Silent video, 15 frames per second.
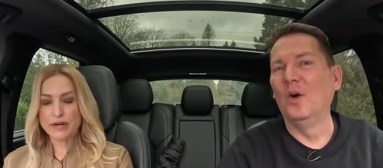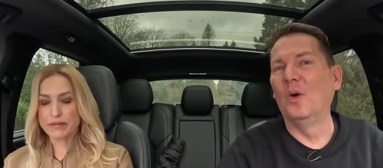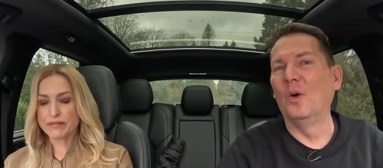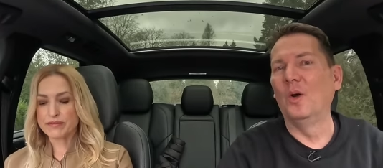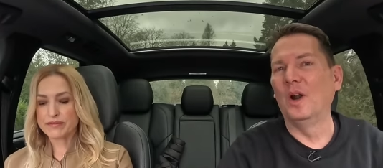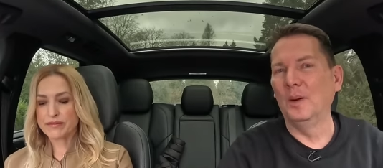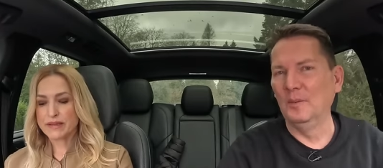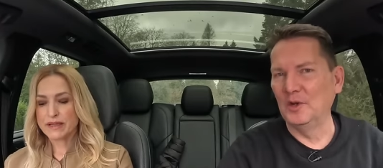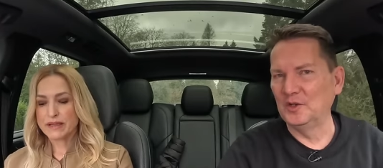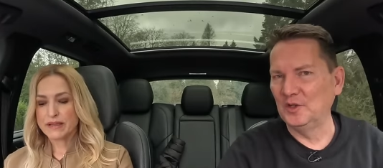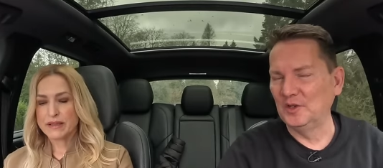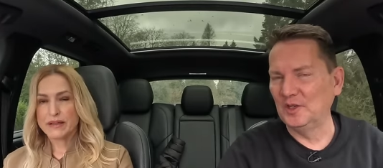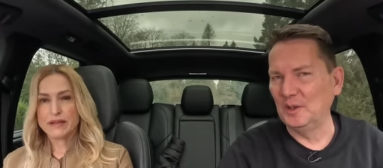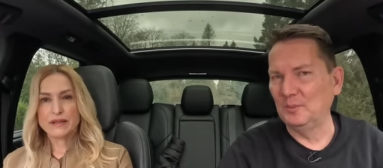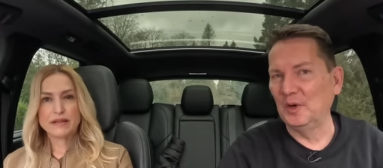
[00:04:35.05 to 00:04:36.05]
Speaker 1: or
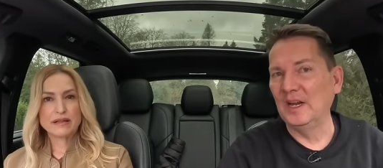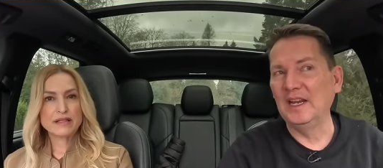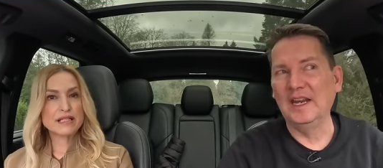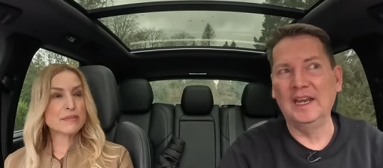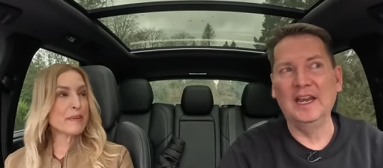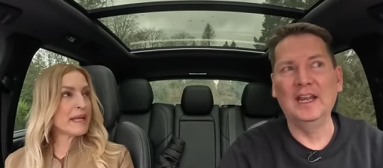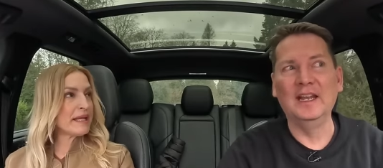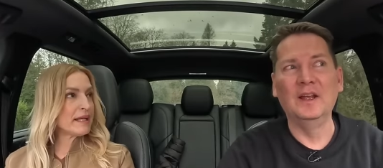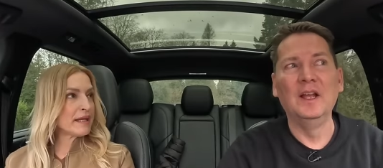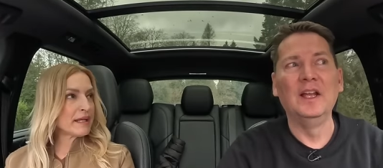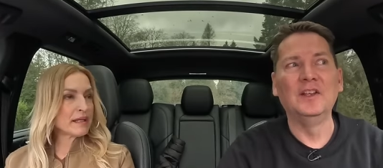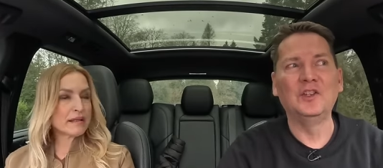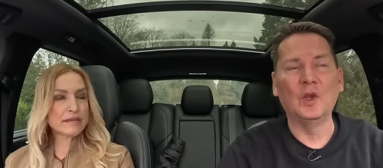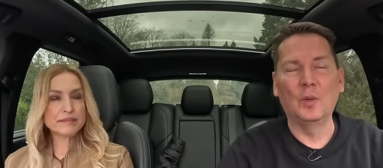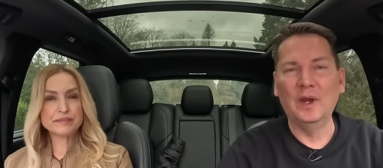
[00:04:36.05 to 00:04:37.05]
emergency braking.
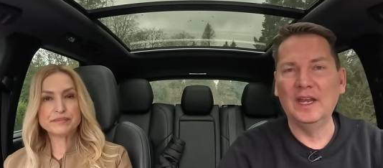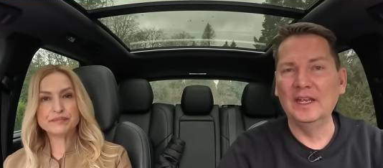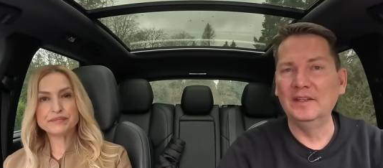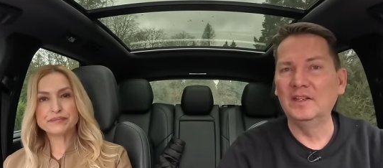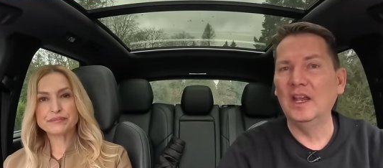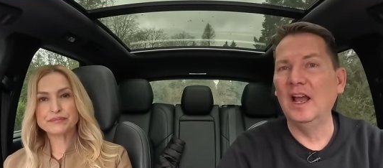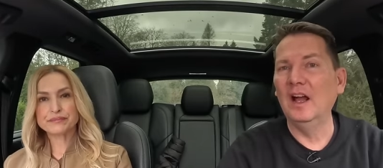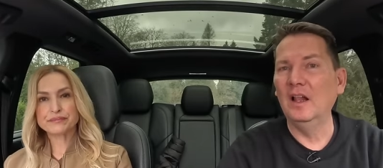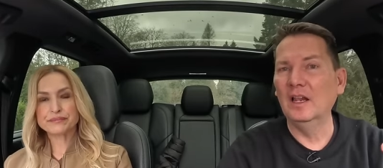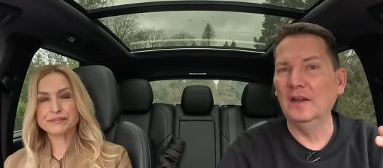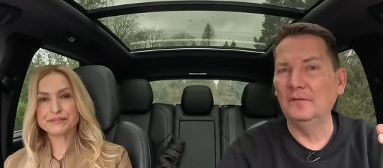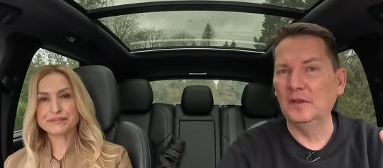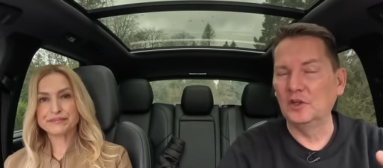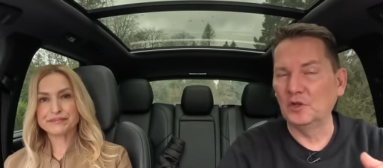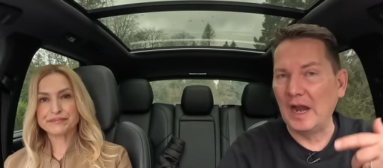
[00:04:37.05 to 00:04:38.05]
Speeding. So it can tell
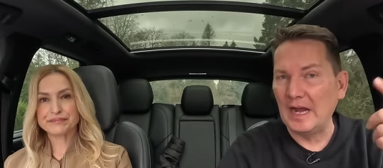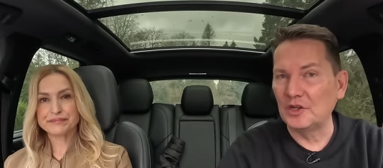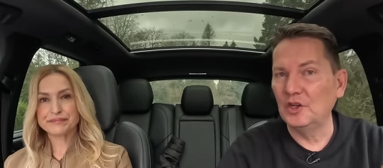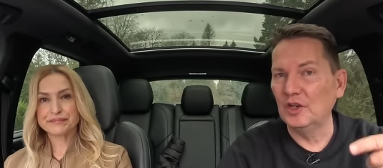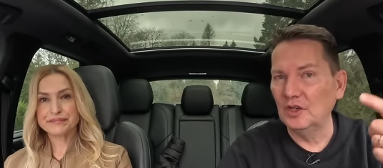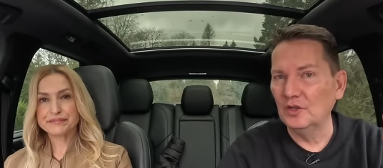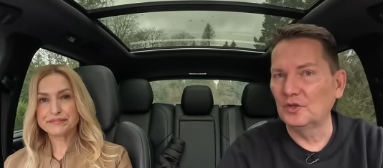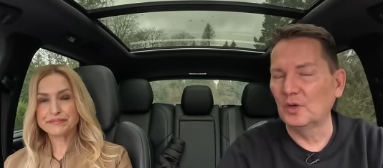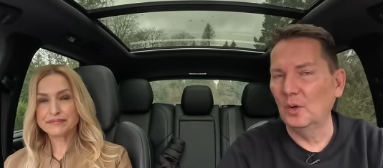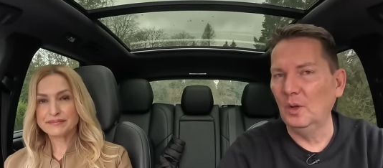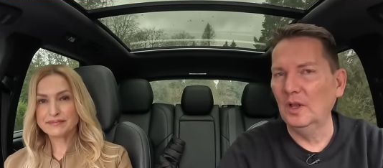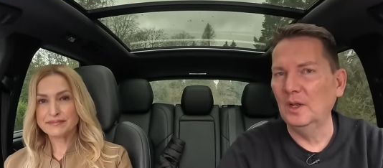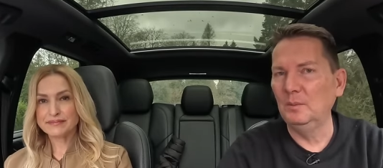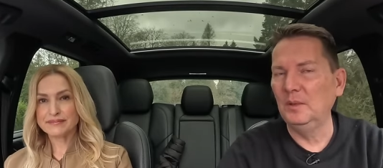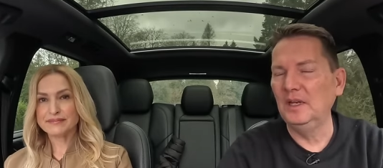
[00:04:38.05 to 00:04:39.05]
if the traction control
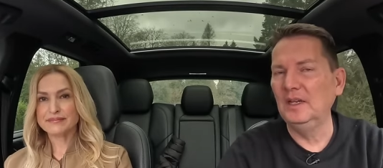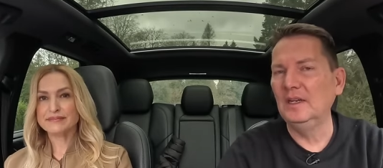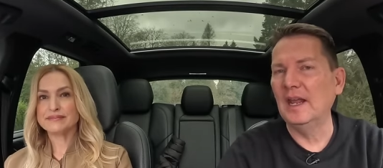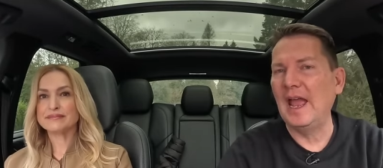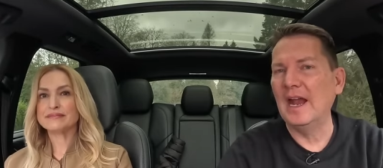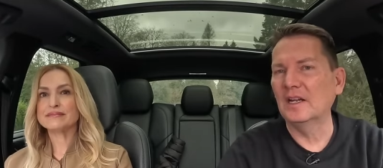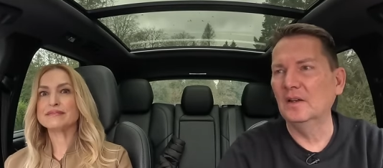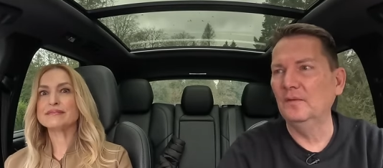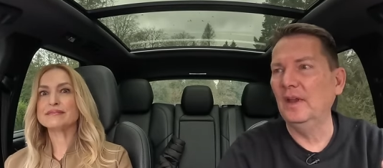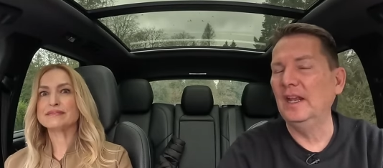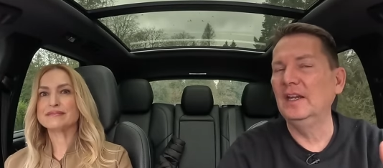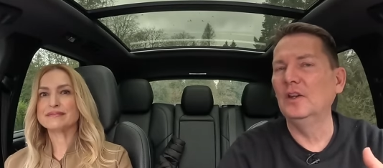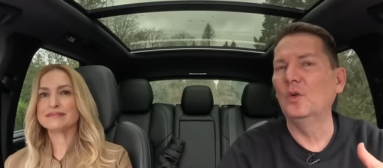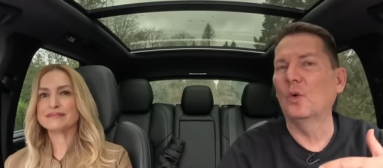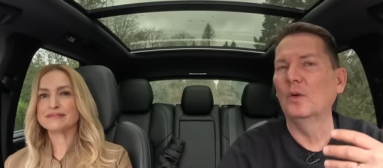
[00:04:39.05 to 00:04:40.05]
had been
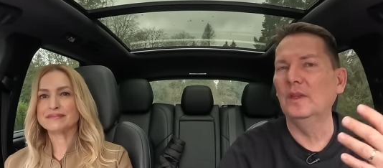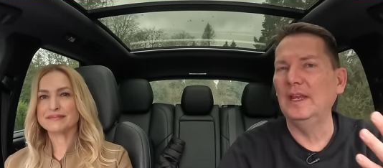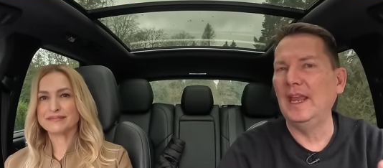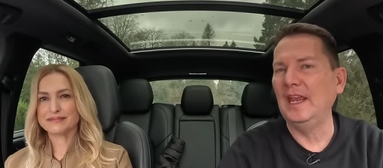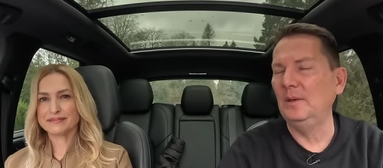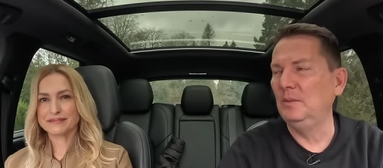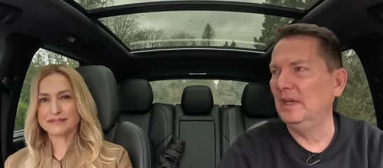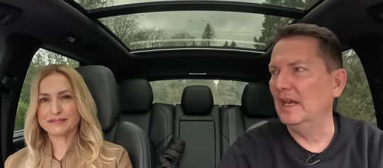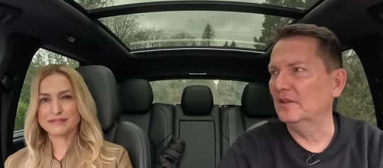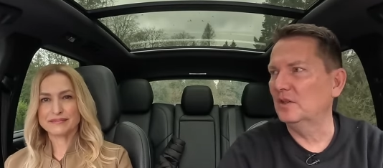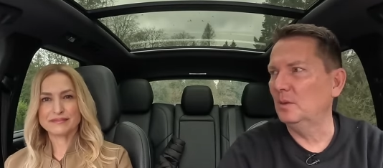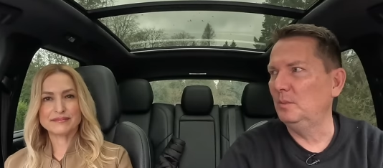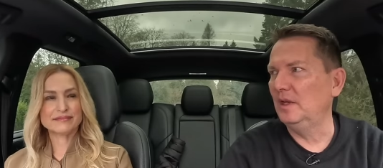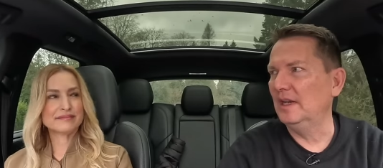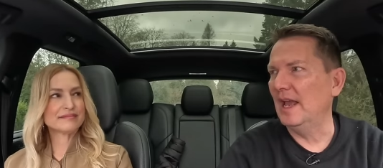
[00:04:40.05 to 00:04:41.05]
activated or the ABS
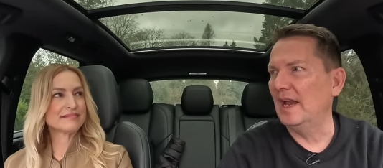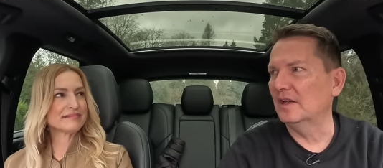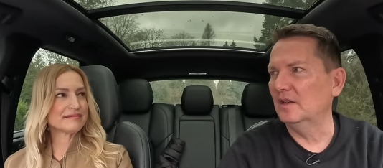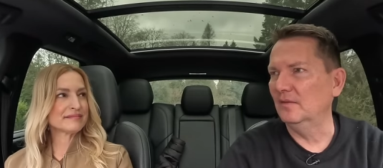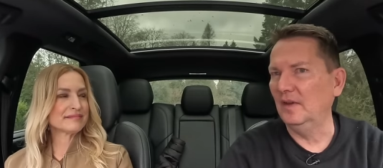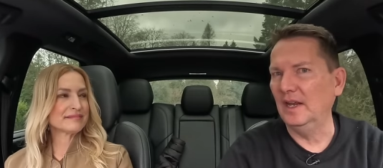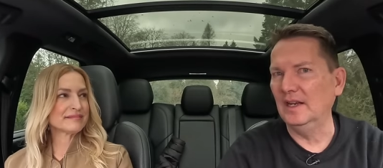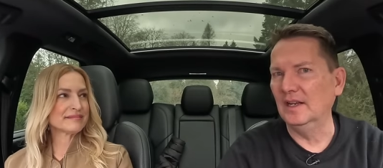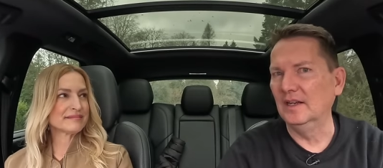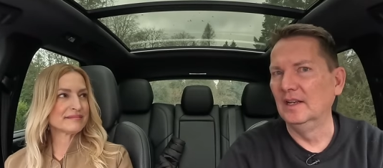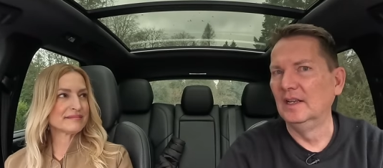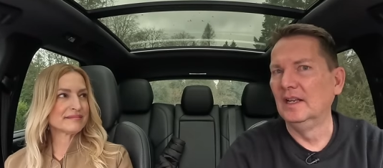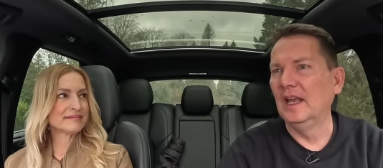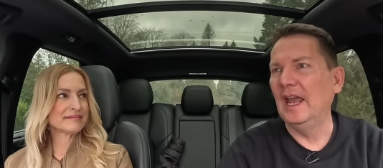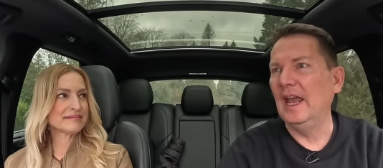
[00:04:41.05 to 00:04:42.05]
had been activated
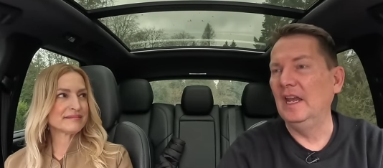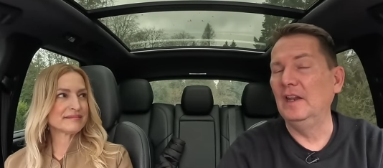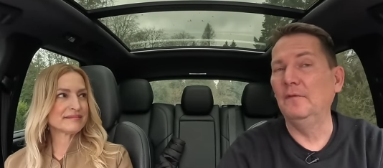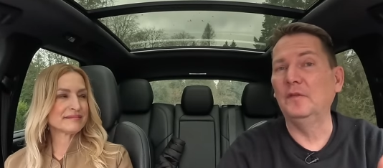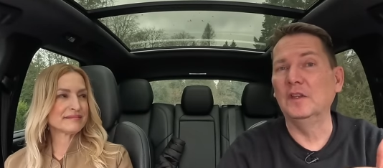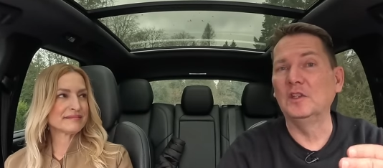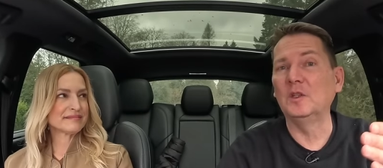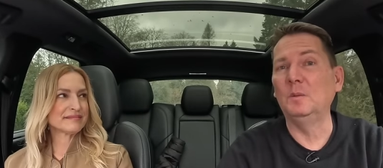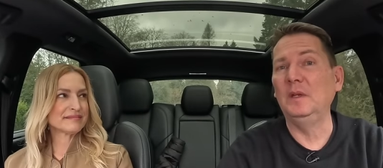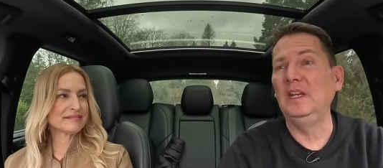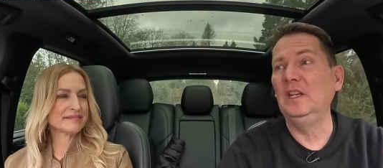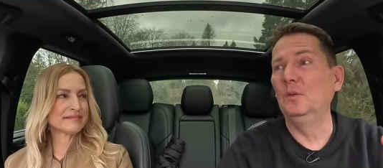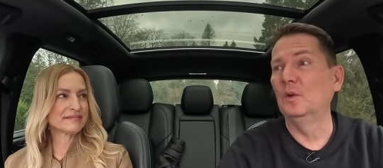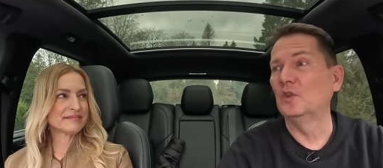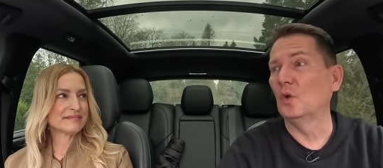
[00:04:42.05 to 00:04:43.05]
and if the
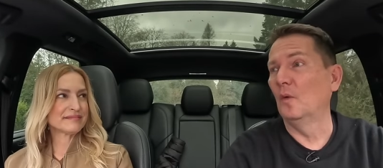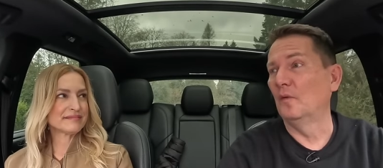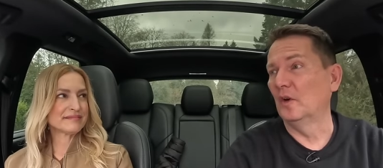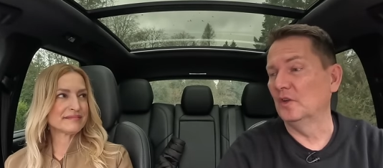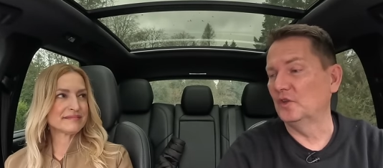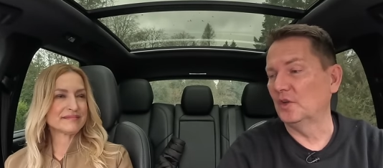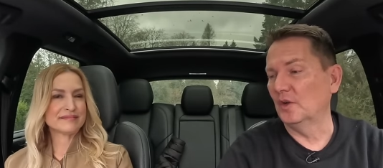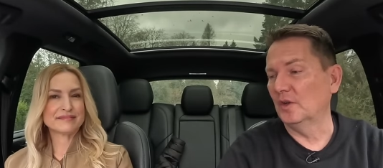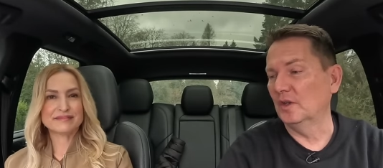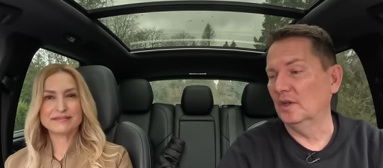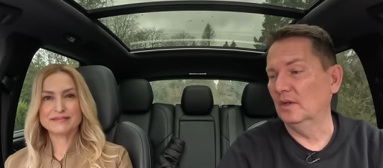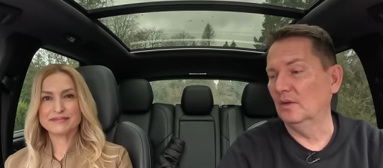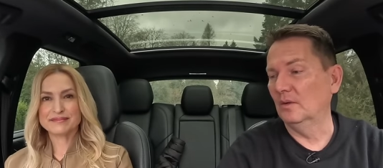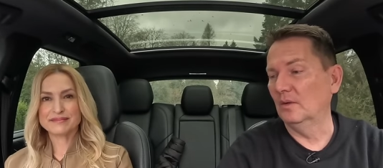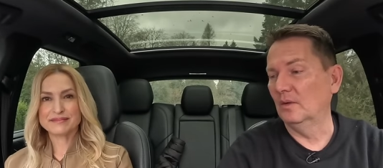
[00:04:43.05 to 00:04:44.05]
speed was over a
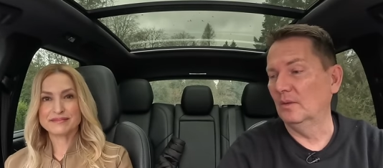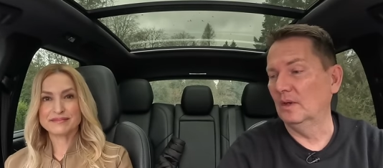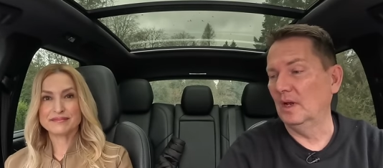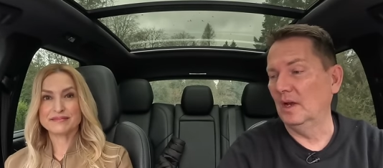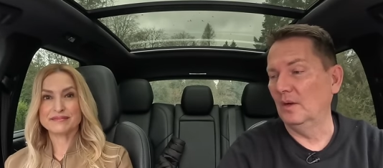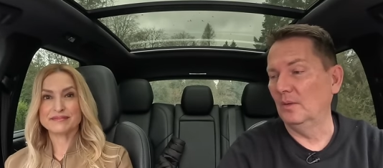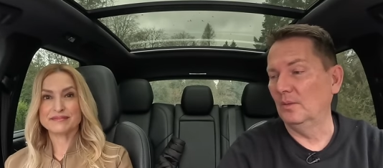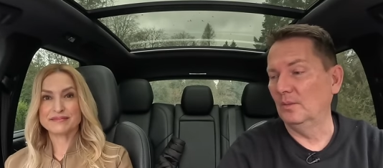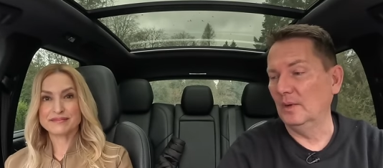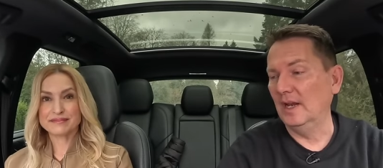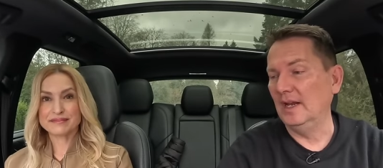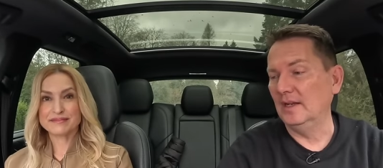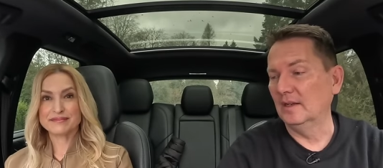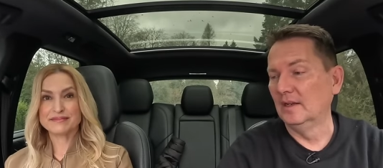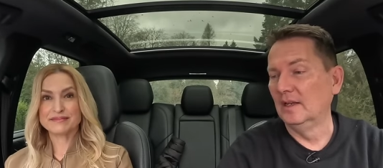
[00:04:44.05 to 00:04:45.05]
certain uh, rate.